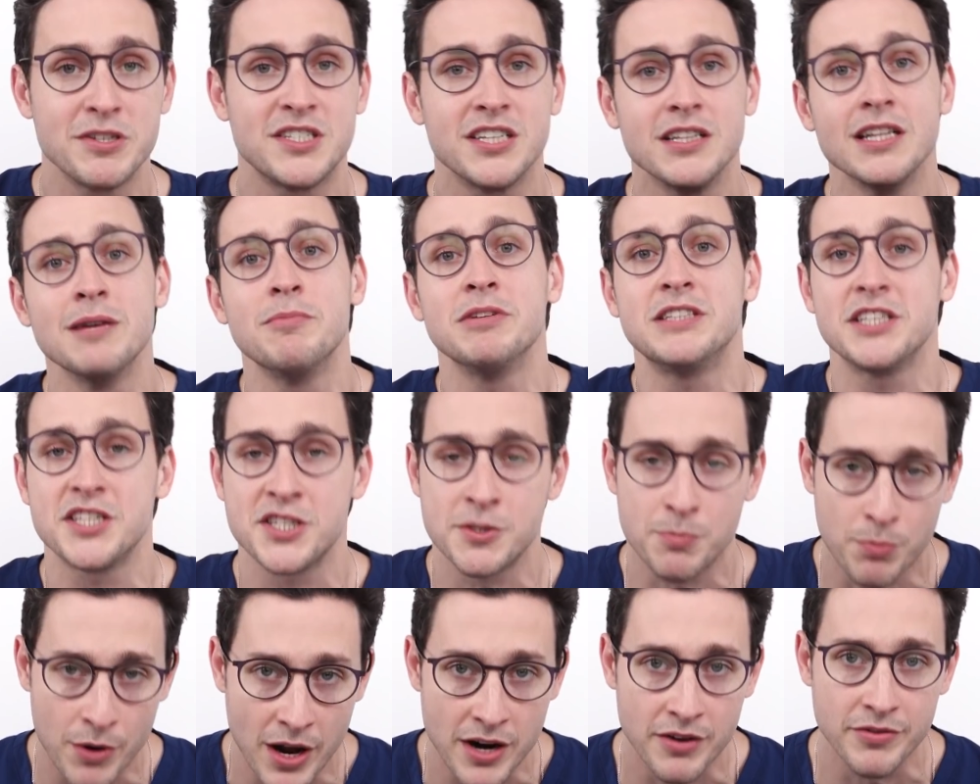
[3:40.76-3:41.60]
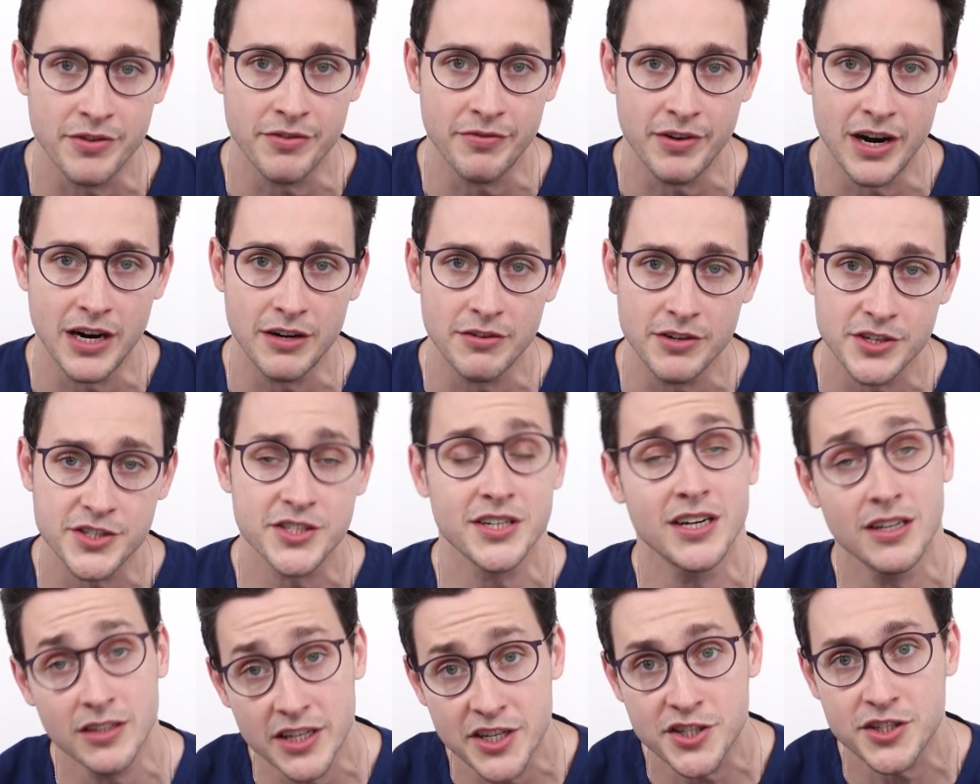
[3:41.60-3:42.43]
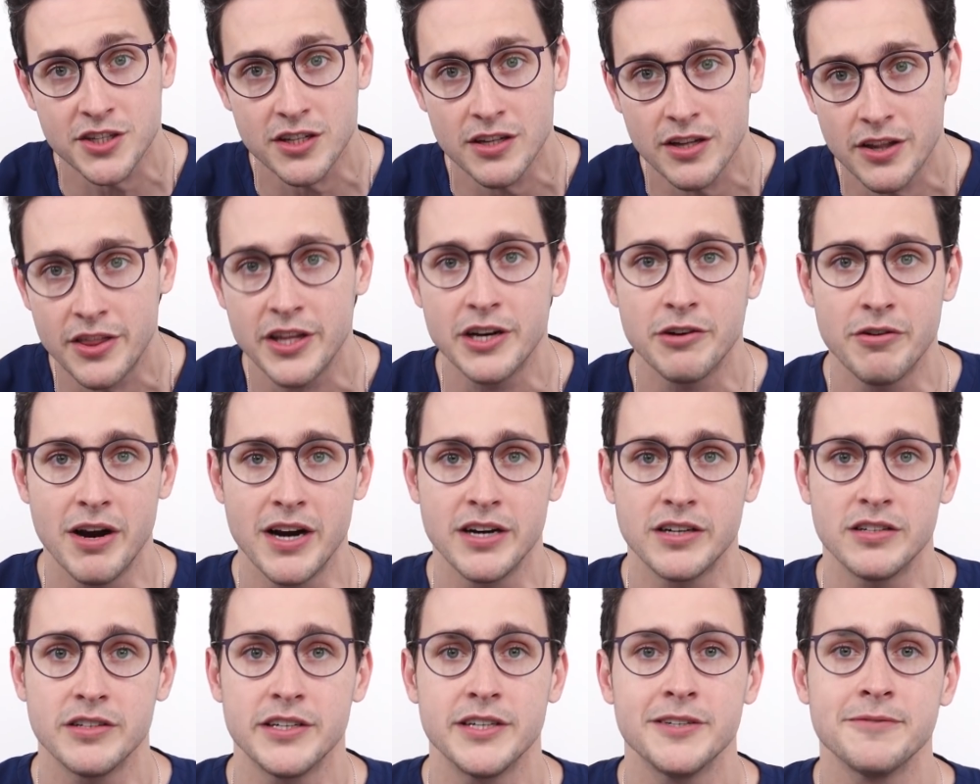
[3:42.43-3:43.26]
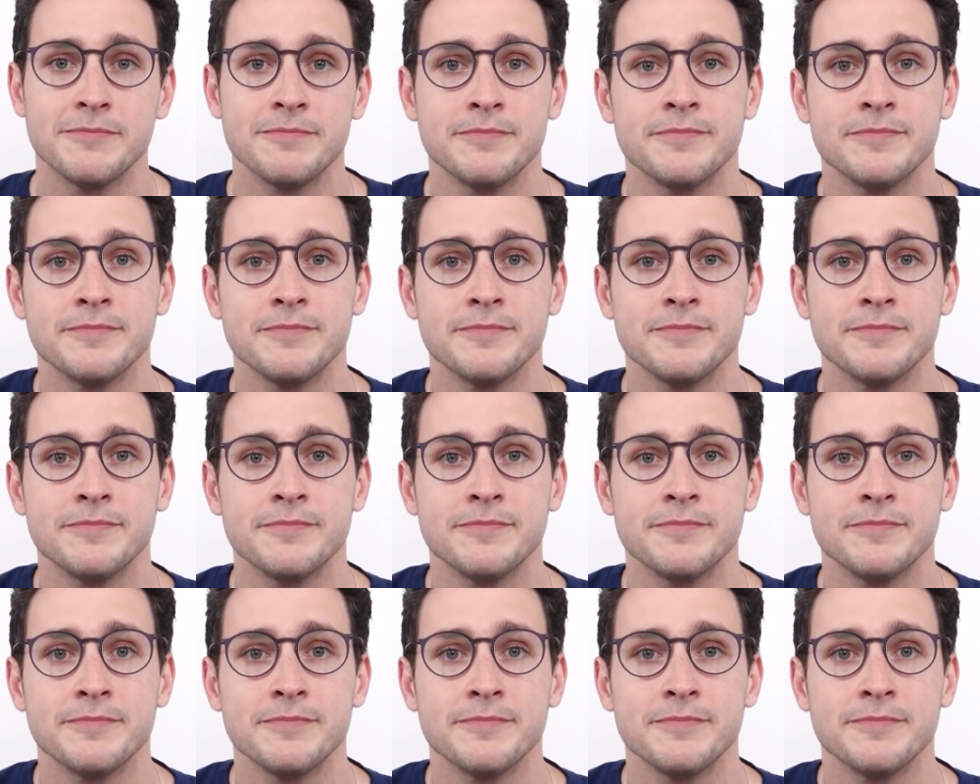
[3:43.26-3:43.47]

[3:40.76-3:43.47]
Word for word: but to limit the spread of the virus, at least theoretically.